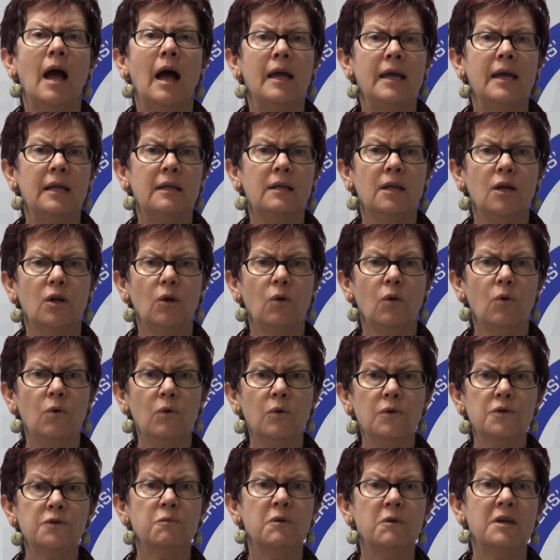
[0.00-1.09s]
In the
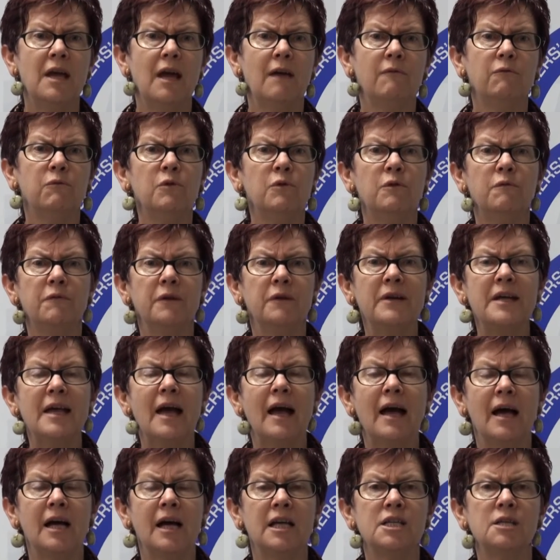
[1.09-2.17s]
clause, we have worked very
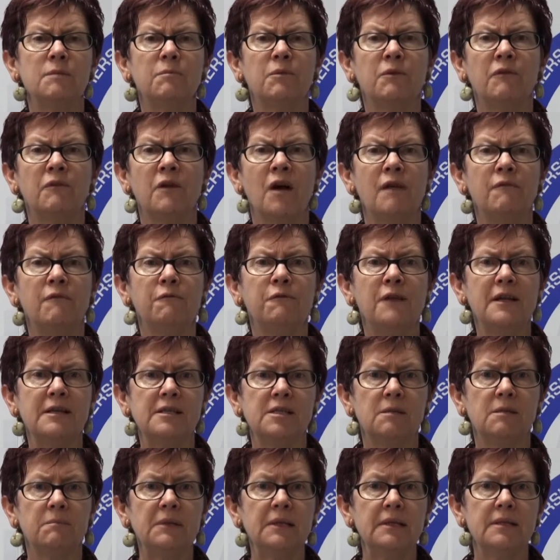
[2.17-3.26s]
hard to provide
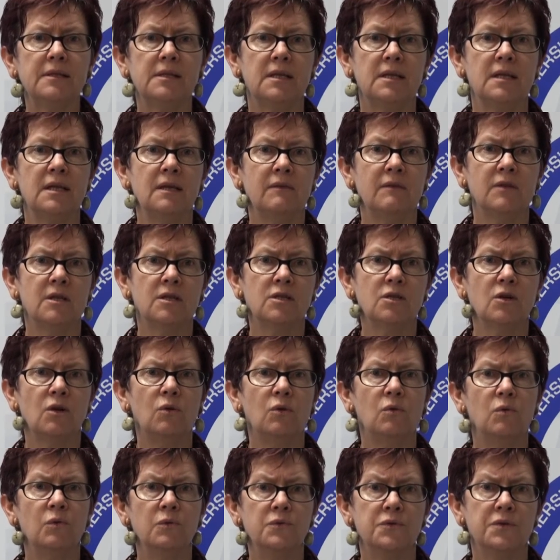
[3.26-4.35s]
flexibility in this
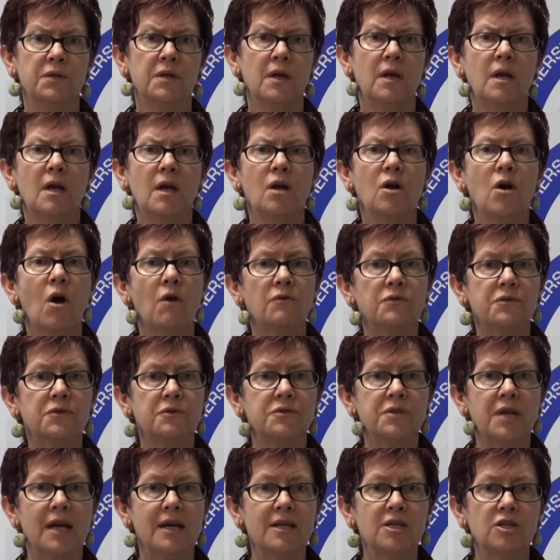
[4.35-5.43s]
clause.
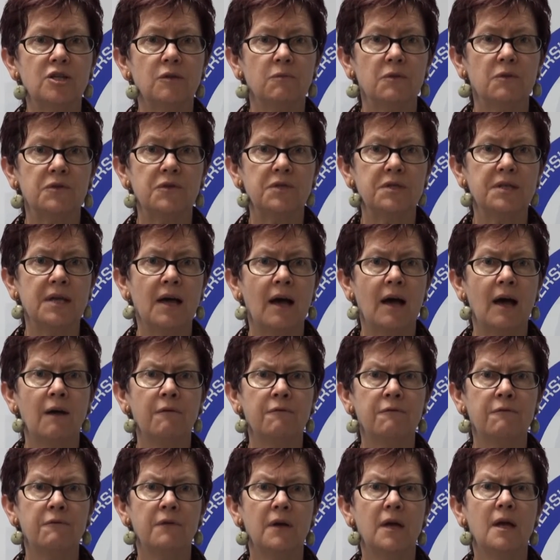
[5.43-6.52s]
Consultation with
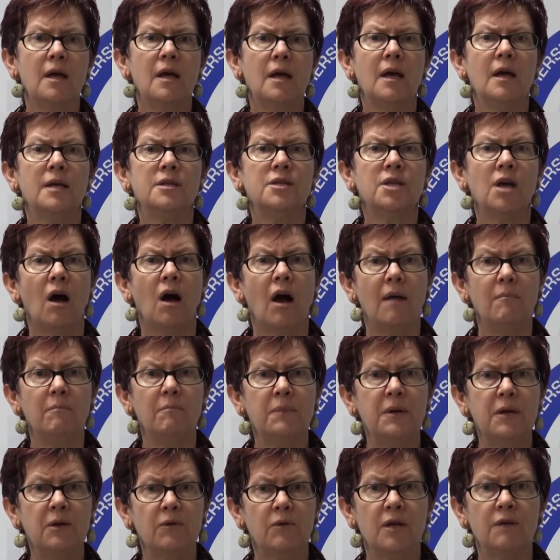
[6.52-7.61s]
staff, time
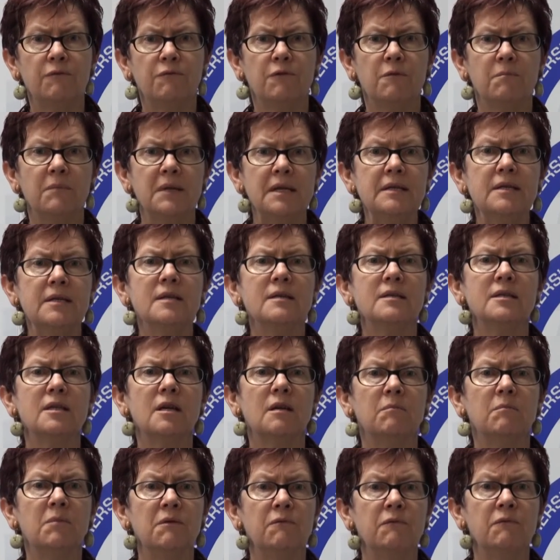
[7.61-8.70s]
period for meetings
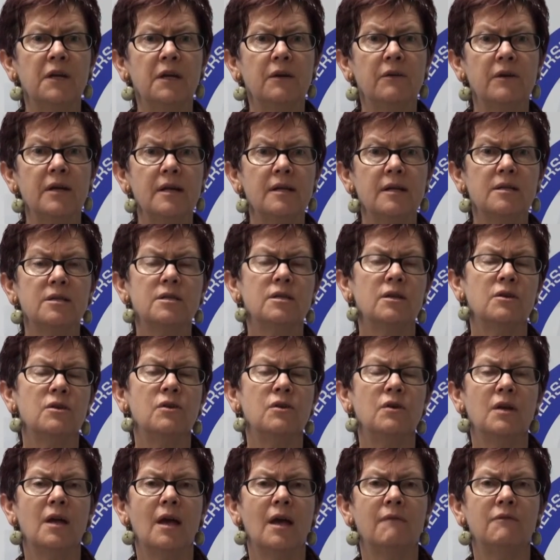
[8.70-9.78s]
can be varied, so you
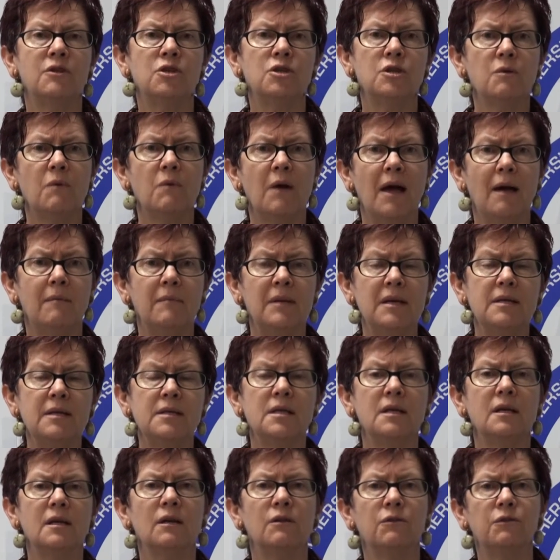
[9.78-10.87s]
could have a 2-hour
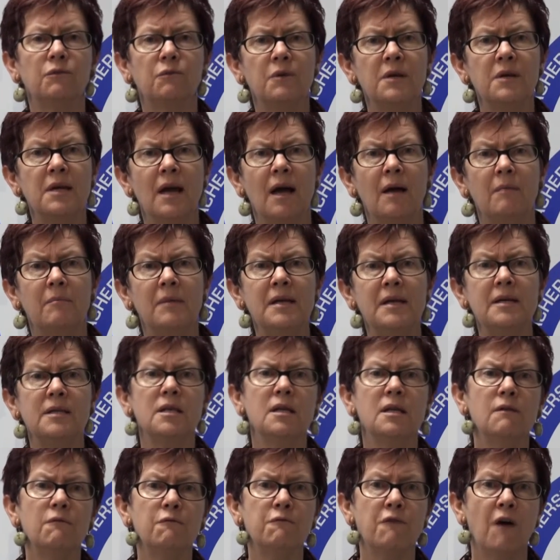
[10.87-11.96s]
meeting and a 3-hour
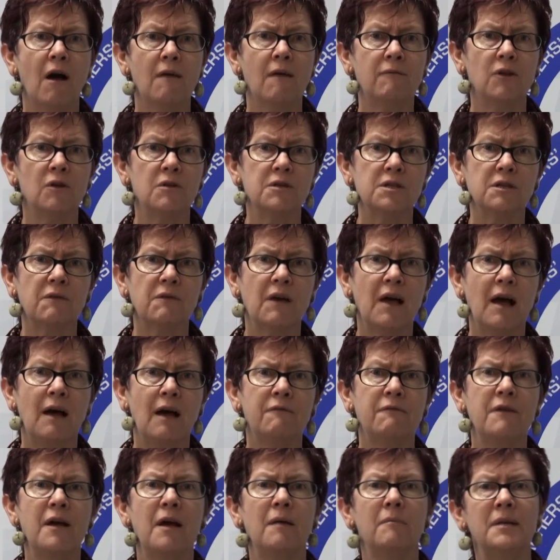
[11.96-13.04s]
meeting, 5 lots of
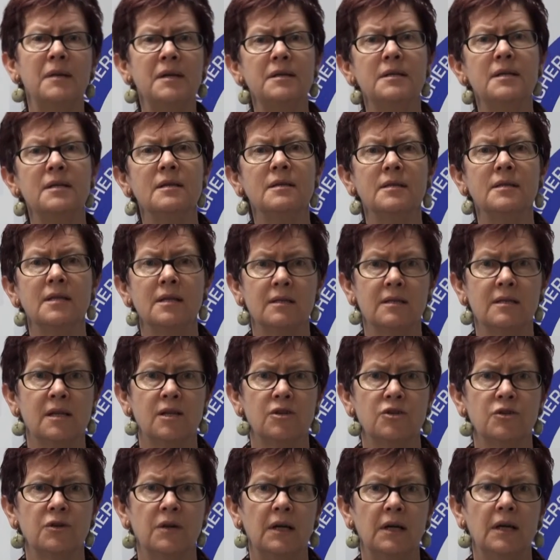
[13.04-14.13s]
half-hour meetings,
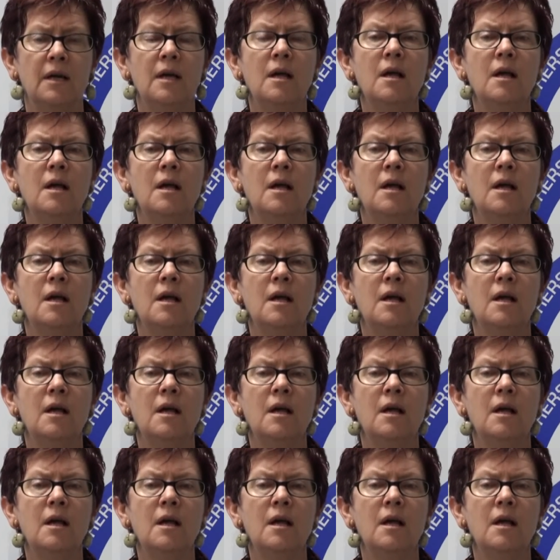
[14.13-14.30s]
etc.